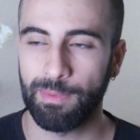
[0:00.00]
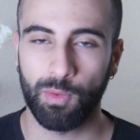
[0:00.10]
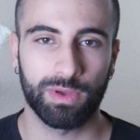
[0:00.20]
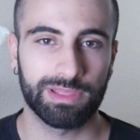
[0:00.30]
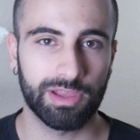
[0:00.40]

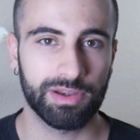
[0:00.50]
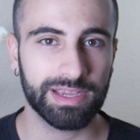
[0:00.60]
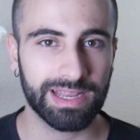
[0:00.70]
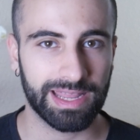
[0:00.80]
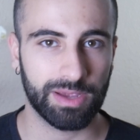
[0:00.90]
about what
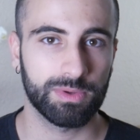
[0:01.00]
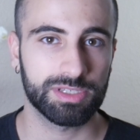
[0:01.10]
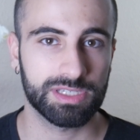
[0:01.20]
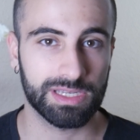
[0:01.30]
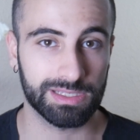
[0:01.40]
learning a
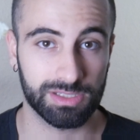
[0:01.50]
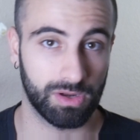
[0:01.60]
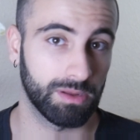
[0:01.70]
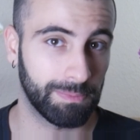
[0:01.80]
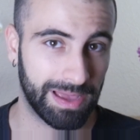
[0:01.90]
language is
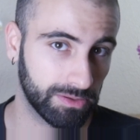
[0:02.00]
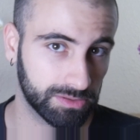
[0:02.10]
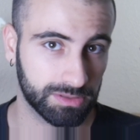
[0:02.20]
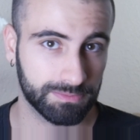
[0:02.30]
all about.